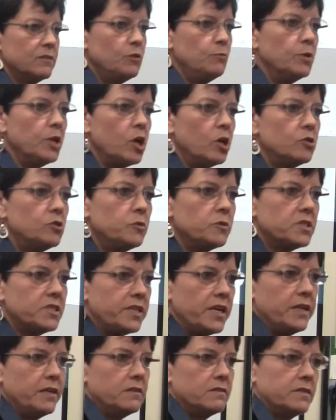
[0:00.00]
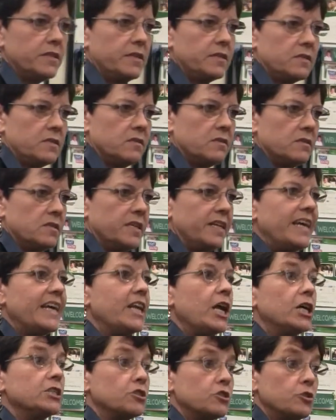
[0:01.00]
who belong to a state, citizens,
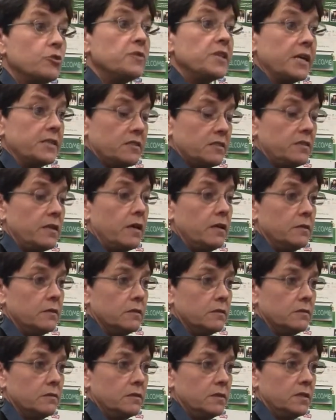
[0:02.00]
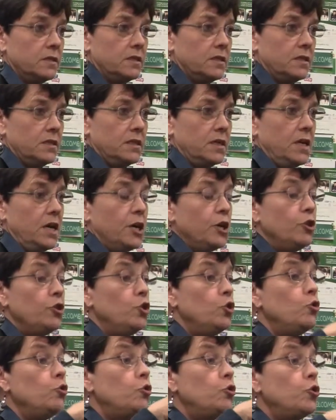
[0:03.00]
cannot sue that state.
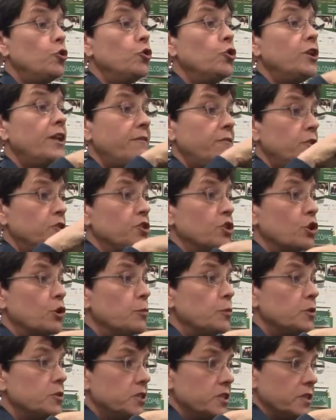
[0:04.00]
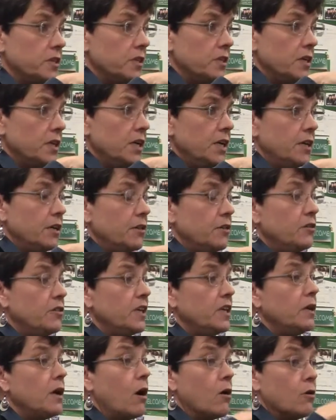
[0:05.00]
You could have interpreted
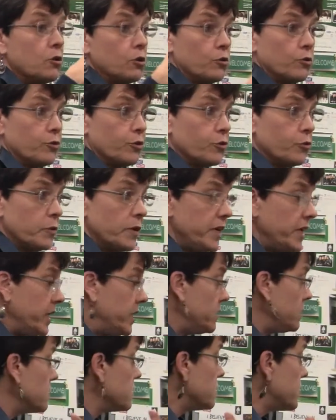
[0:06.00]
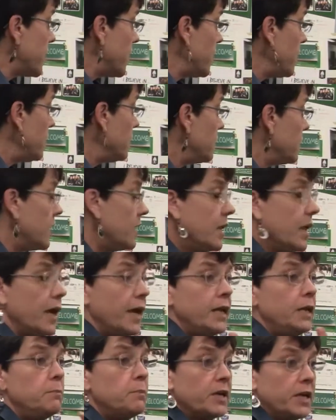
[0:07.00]
the Article 3 to say that
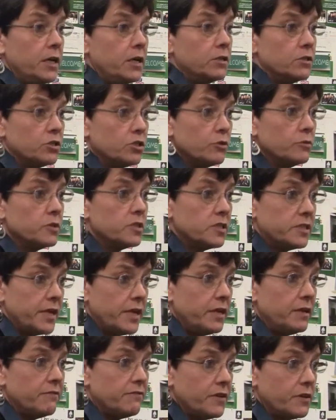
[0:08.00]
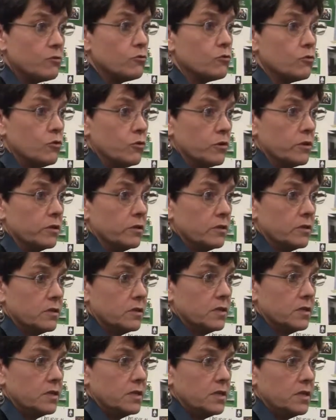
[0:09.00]
anybody can sue a state in federal court.
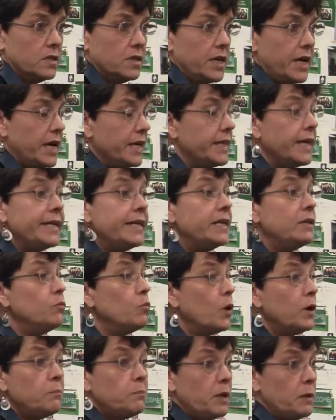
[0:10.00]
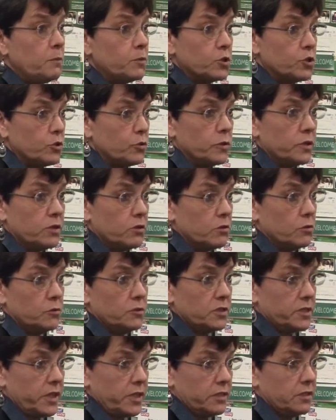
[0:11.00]
And they didn't want people suing their own
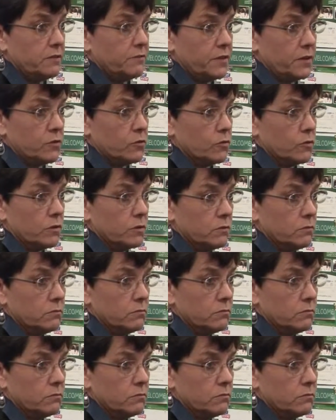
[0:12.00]
states in federal court.